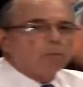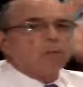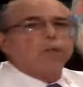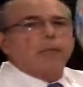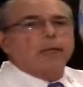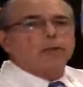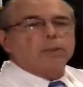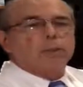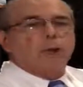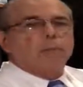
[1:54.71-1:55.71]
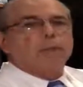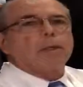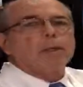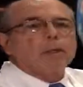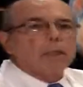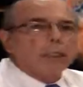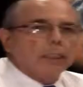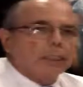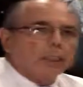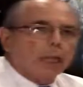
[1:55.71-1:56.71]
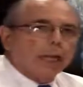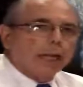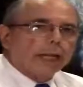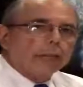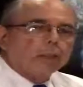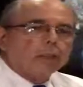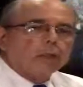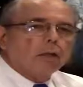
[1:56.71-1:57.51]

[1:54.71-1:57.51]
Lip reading: almost microscopic in size,